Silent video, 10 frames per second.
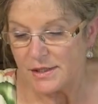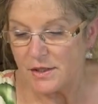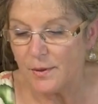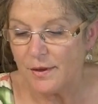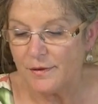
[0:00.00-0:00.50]

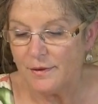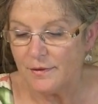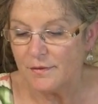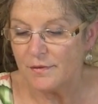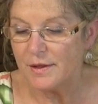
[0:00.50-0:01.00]
So I think
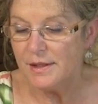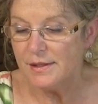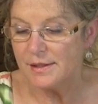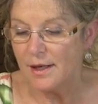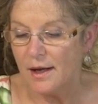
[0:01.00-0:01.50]
that
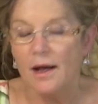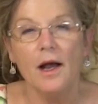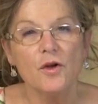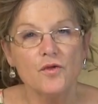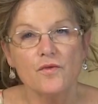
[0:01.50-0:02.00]
these
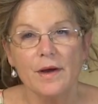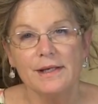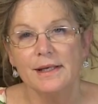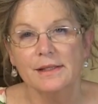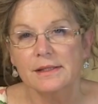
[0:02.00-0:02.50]
are
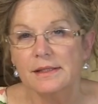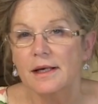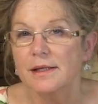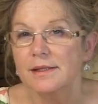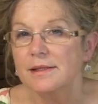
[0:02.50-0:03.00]
great
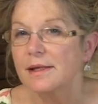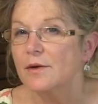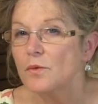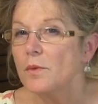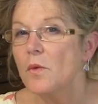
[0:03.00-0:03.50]
exercises,
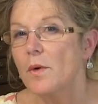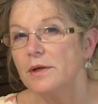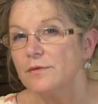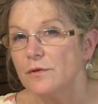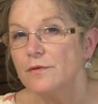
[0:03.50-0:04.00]
and it will be
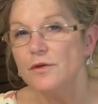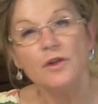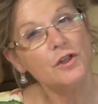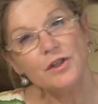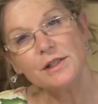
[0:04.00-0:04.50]
wonderful for
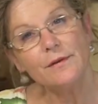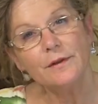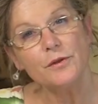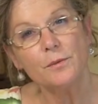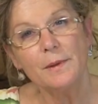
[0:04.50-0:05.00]
you to just have
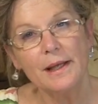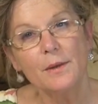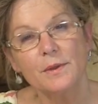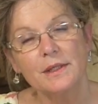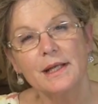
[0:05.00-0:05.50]
a little
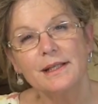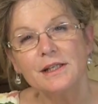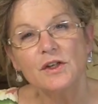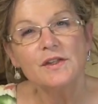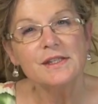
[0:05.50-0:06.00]
play with it, and
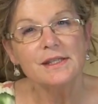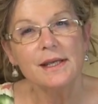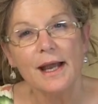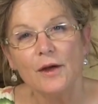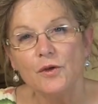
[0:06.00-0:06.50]
you can
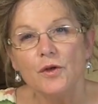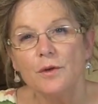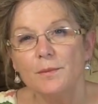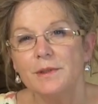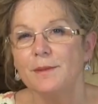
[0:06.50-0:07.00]
see how you
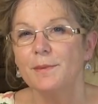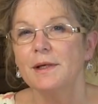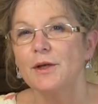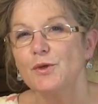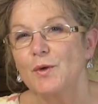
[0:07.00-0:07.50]
can
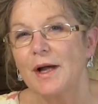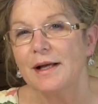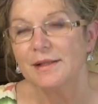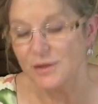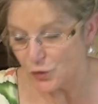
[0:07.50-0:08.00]
manipulate your
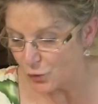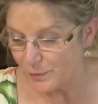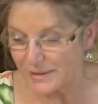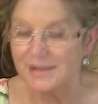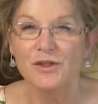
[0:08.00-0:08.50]
colours and your
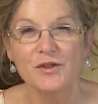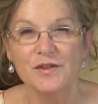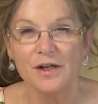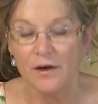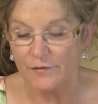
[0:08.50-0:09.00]
mixes
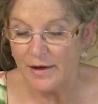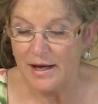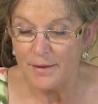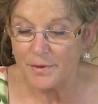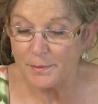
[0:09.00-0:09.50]
yourself.
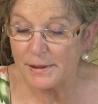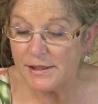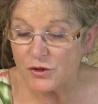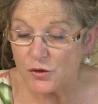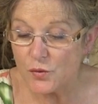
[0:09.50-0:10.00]
But
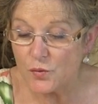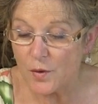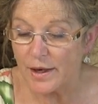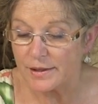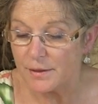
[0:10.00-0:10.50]
please do
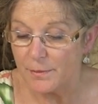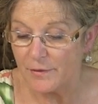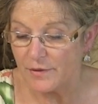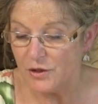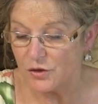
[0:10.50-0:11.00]
write
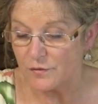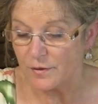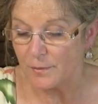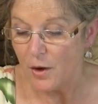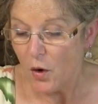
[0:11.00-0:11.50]
above each of
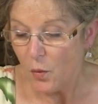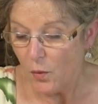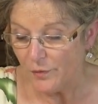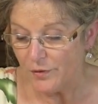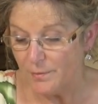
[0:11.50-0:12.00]
them
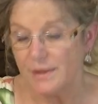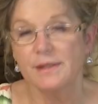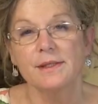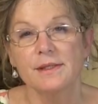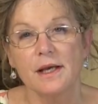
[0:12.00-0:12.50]
what the
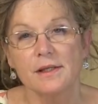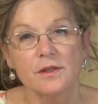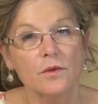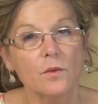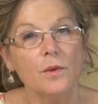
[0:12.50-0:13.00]
mixes are
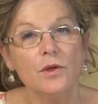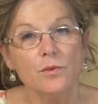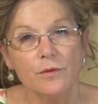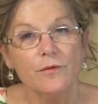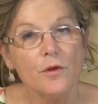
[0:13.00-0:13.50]
so that when you
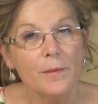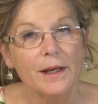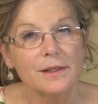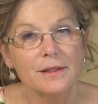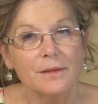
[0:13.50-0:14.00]
refer
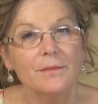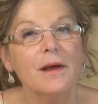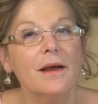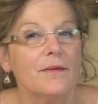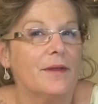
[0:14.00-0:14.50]
back to them,
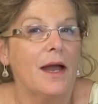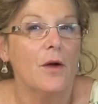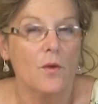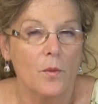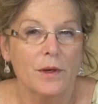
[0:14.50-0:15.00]
they
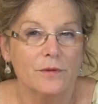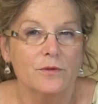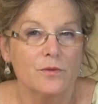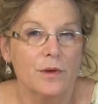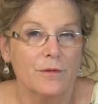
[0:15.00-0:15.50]
are a
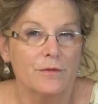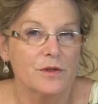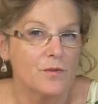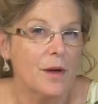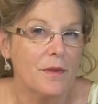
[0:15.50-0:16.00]
wonderful
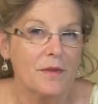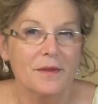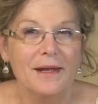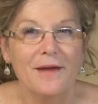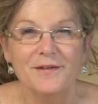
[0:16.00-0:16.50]
reference rather
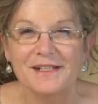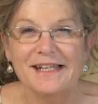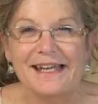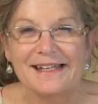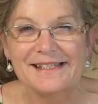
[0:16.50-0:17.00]
than having to
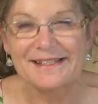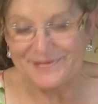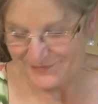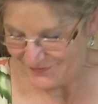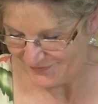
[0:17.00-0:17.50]
guess.
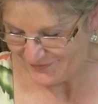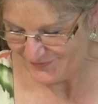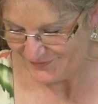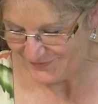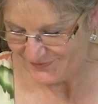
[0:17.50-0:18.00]

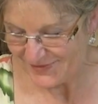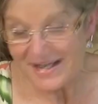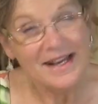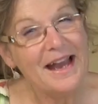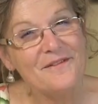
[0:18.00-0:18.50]

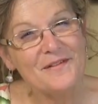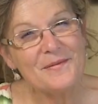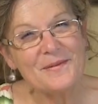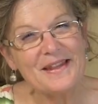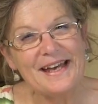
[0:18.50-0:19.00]
Have fun with